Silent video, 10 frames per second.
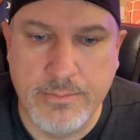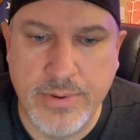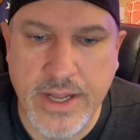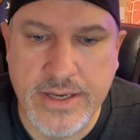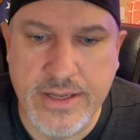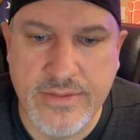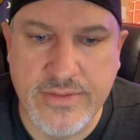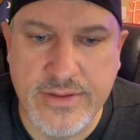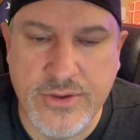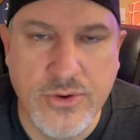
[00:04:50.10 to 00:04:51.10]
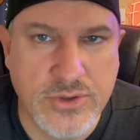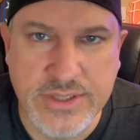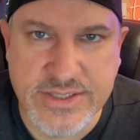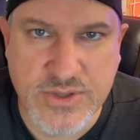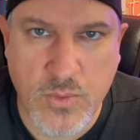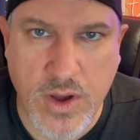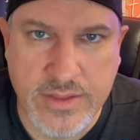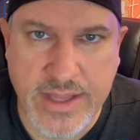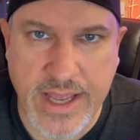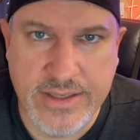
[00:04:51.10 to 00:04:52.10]
but Google doesn't
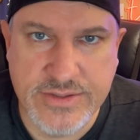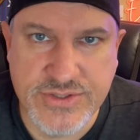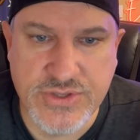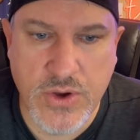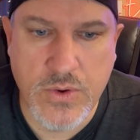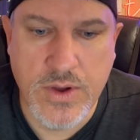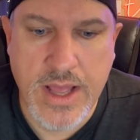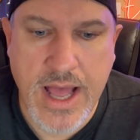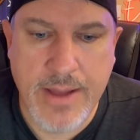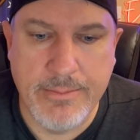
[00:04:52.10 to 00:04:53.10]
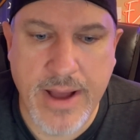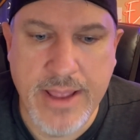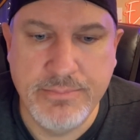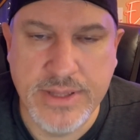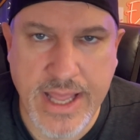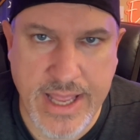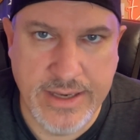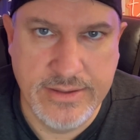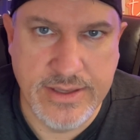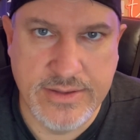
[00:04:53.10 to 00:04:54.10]
want that. So my
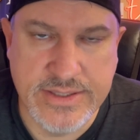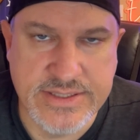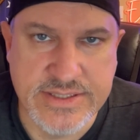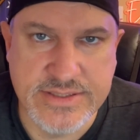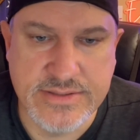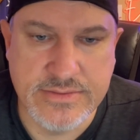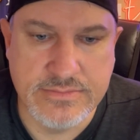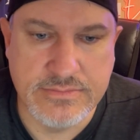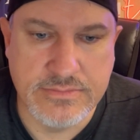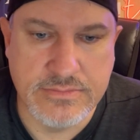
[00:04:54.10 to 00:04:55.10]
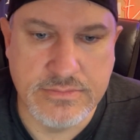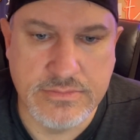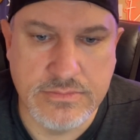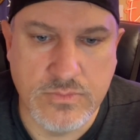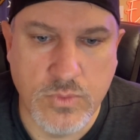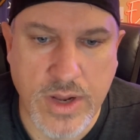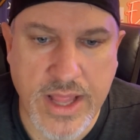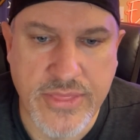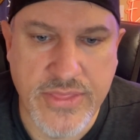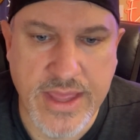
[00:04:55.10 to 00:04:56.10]
plan, and this is what
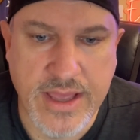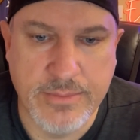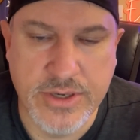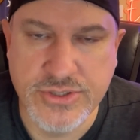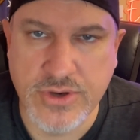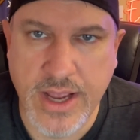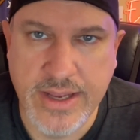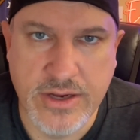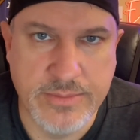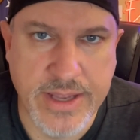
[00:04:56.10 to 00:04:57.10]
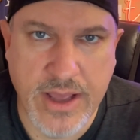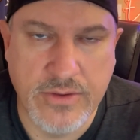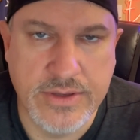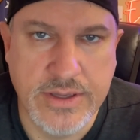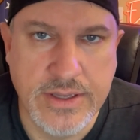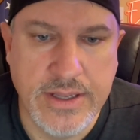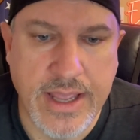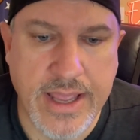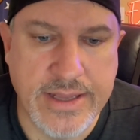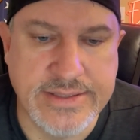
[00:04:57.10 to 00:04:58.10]
I think I'm going to try, hear me out,
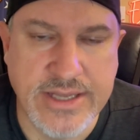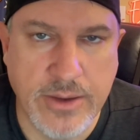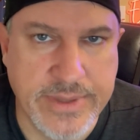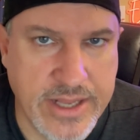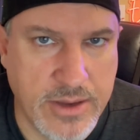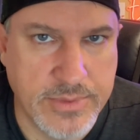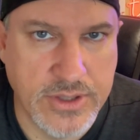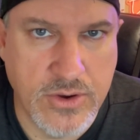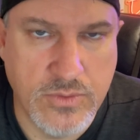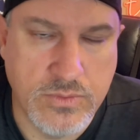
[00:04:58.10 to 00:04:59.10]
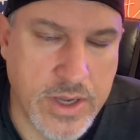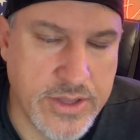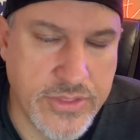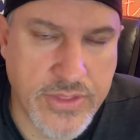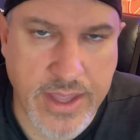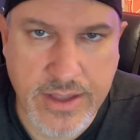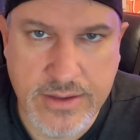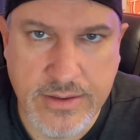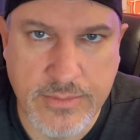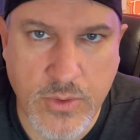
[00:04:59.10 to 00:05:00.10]
and tell me down below what you think.
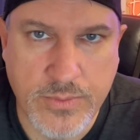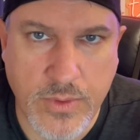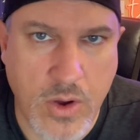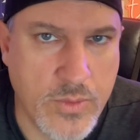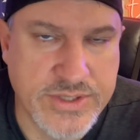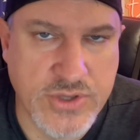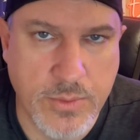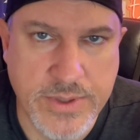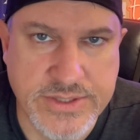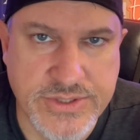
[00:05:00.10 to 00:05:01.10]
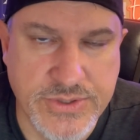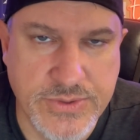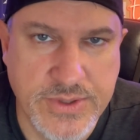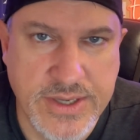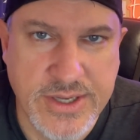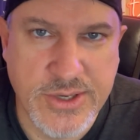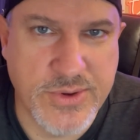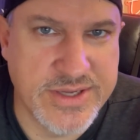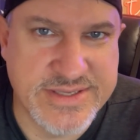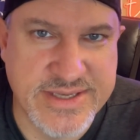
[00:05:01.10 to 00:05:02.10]
I'm always open to
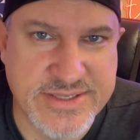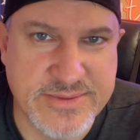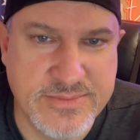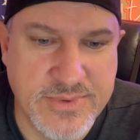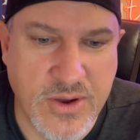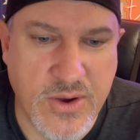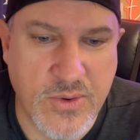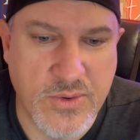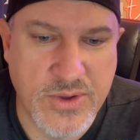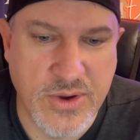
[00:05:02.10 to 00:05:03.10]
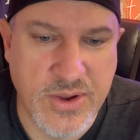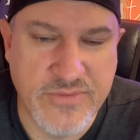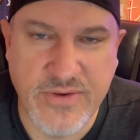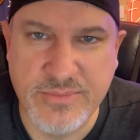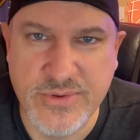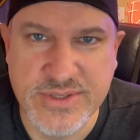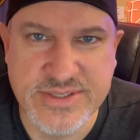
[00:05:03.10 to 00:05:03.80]
criticism, uh, you know, if I'm doing